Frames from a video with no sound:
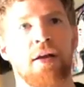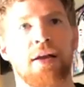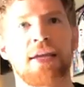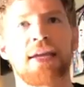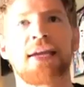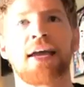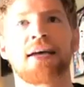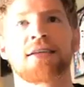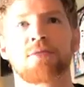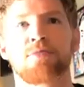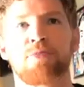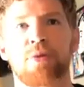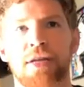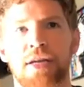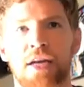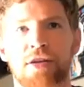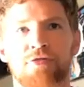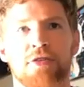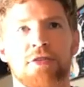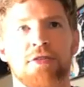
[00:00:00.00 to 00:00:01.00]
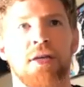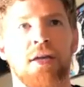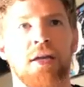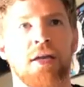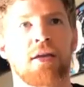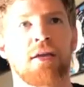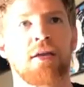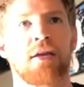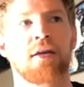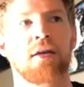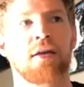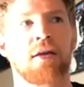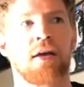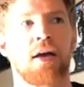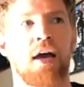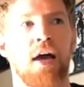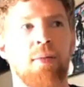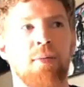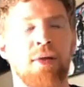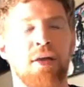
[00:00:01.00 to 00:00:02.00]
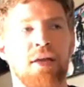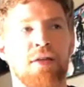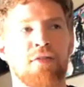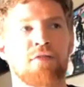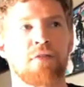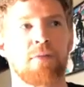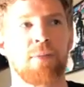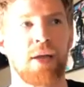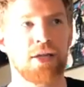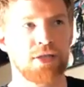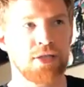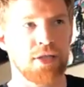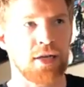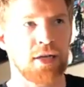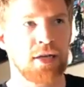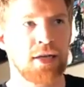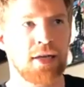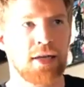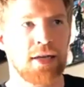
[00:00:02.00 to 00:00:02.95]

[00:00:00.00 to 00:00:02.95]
He has some pretty interesting information.